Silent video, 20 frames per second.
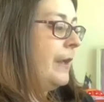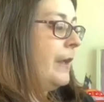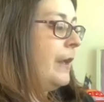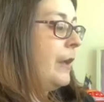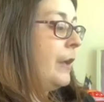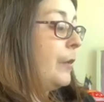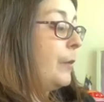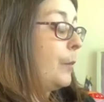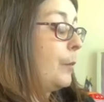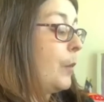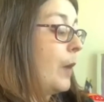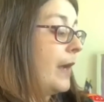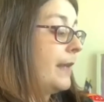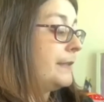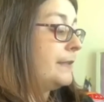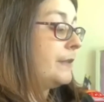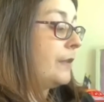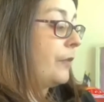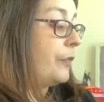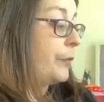
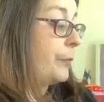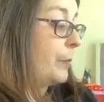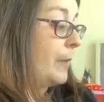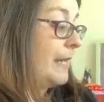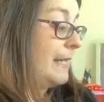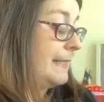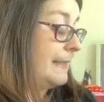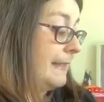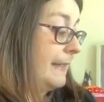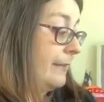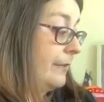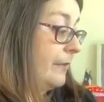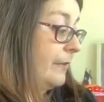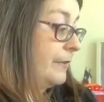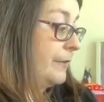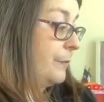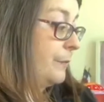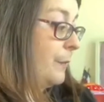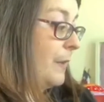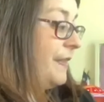was
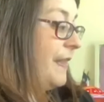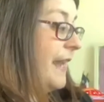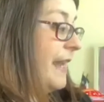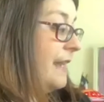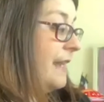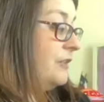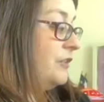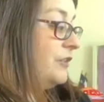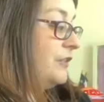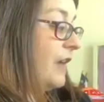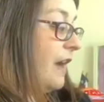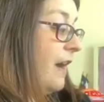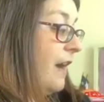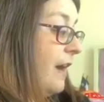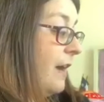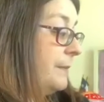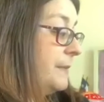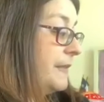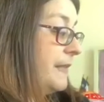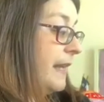3-seaters with hinged
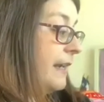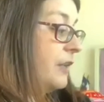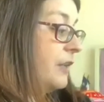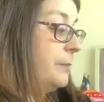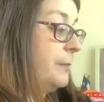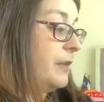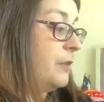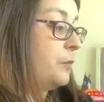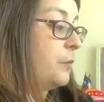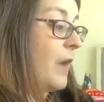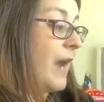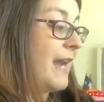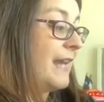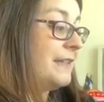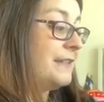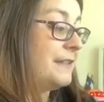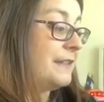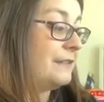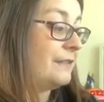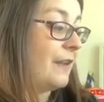tops that could be raised
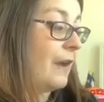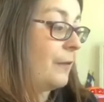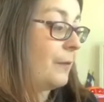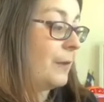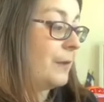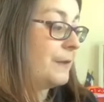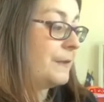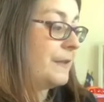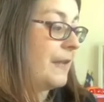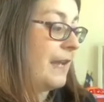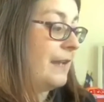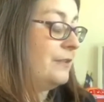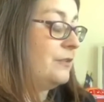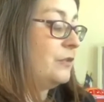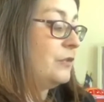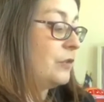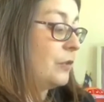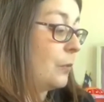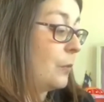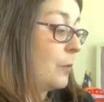and lowered and
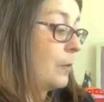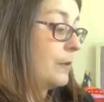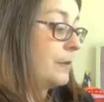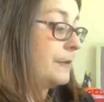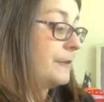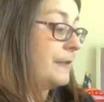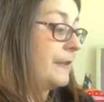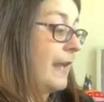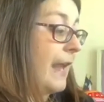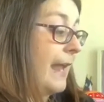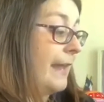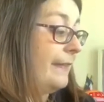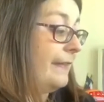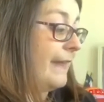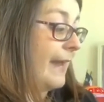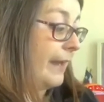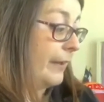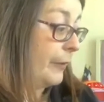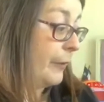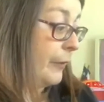doors
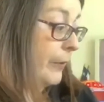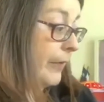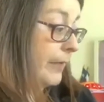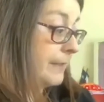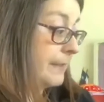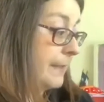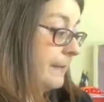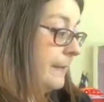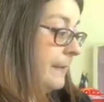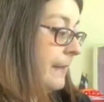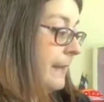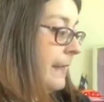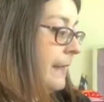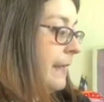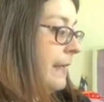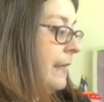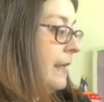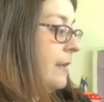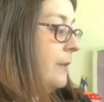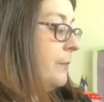that hooked.
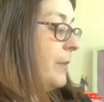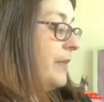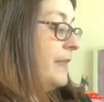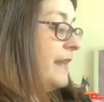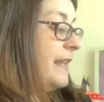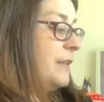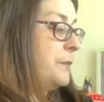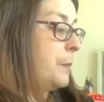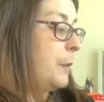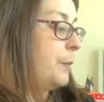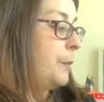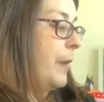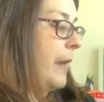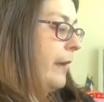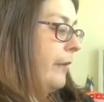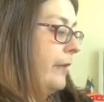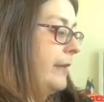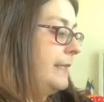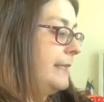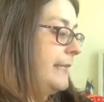But these were rare
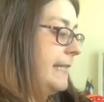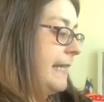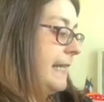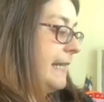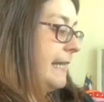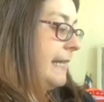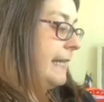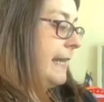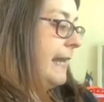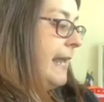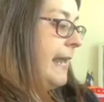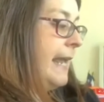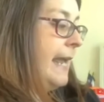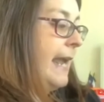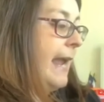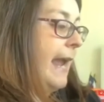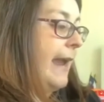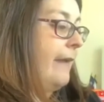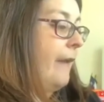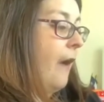indeed,
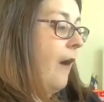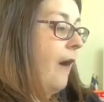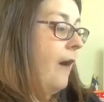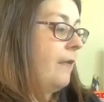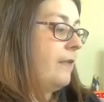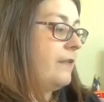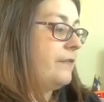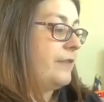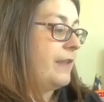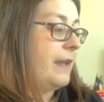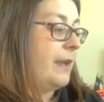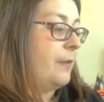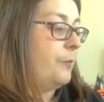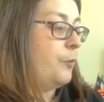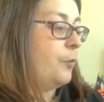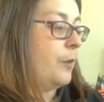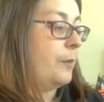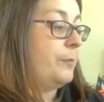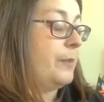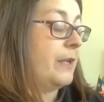and all of them
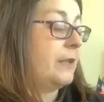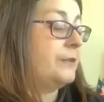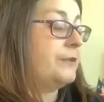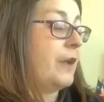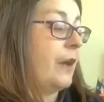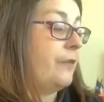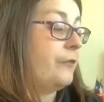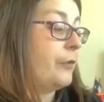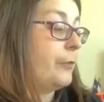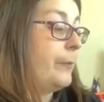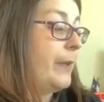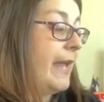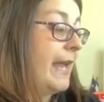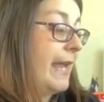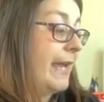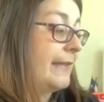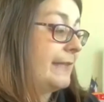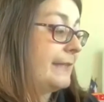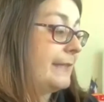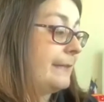were built over pits.